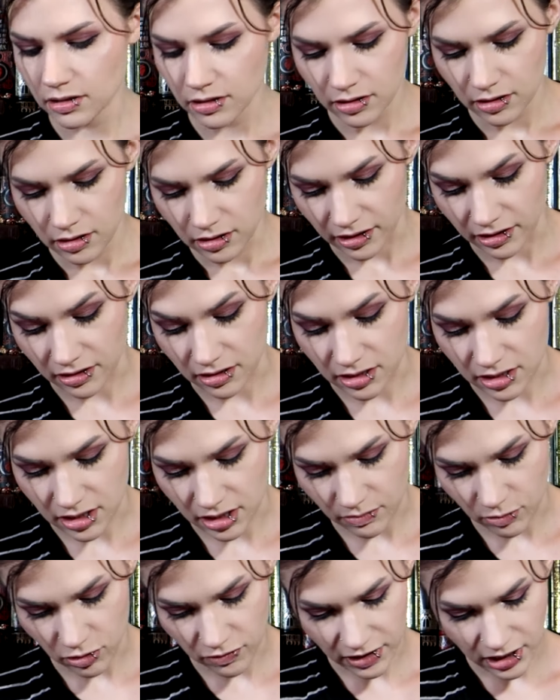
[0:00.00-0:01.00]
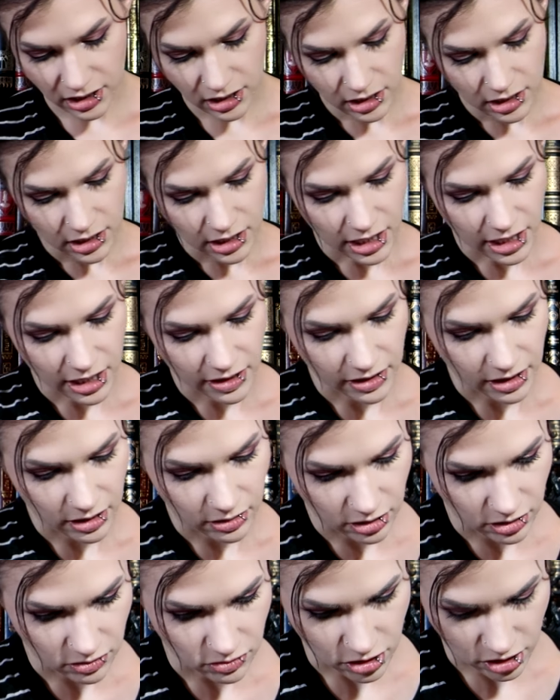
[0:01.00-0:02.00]
Like the Disney movie. And then
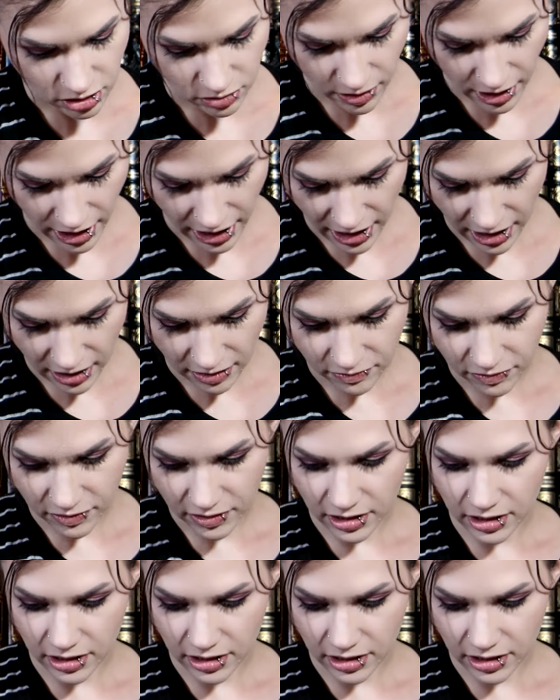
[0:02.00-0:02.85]
you do have